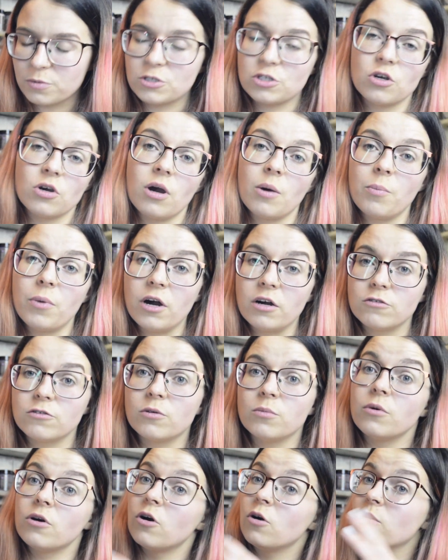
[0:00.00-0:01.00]
So apart
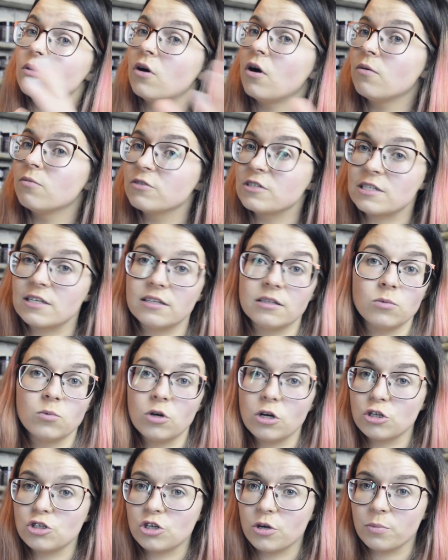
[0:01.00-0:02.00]
from obviously the
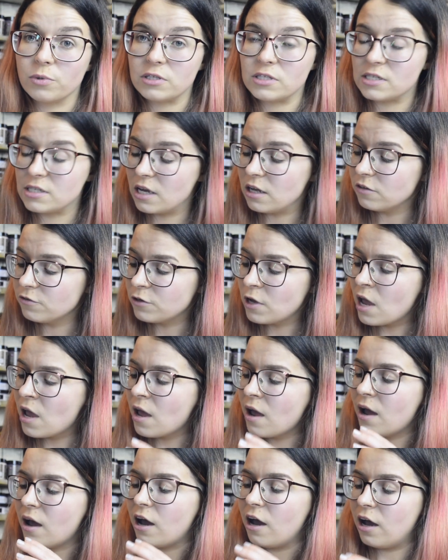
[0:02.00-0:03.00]
workshop itself,
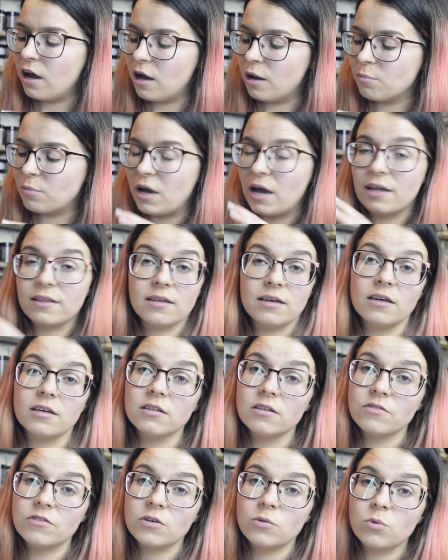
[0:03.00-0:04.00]
at the
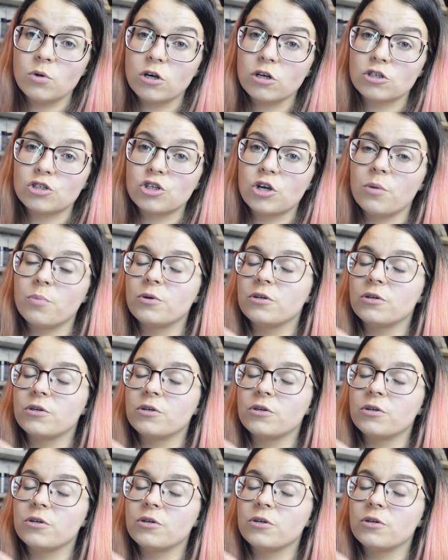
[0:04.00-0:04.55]
end of the workshop,